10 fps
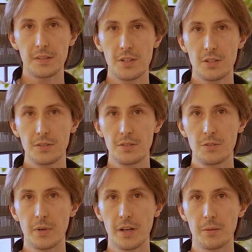additions
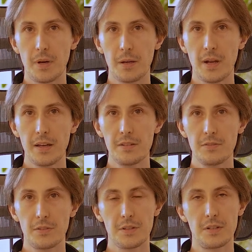to my pipeline
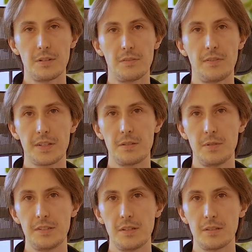for their
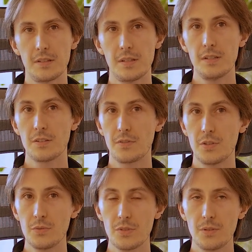flexibility and ease of
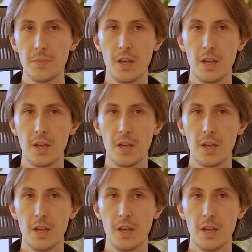use.